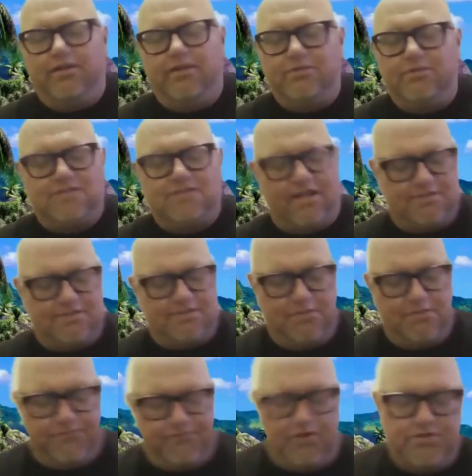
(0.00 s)
It was like some of
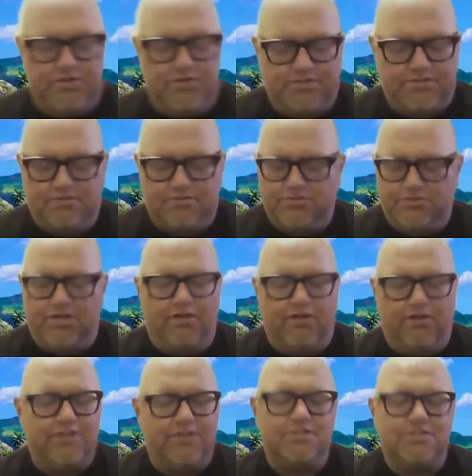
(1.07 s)
the first
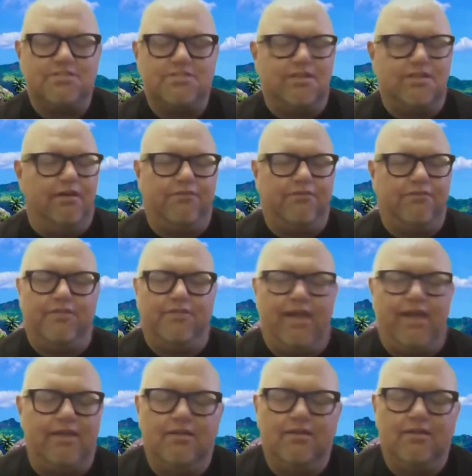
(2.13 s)
generation stuff
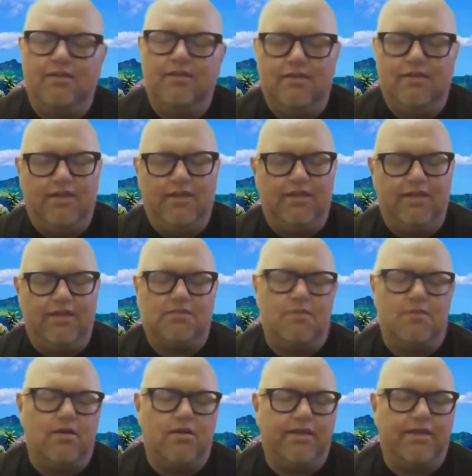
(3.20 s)
that hit the
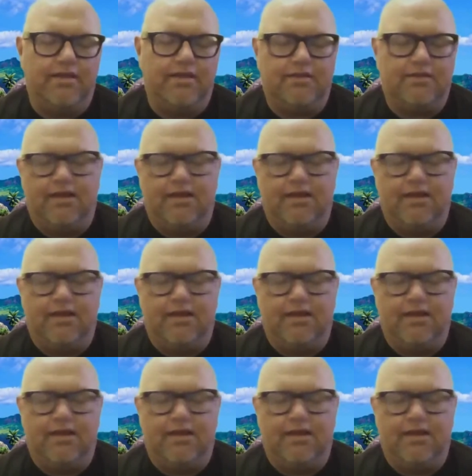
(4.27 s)
market.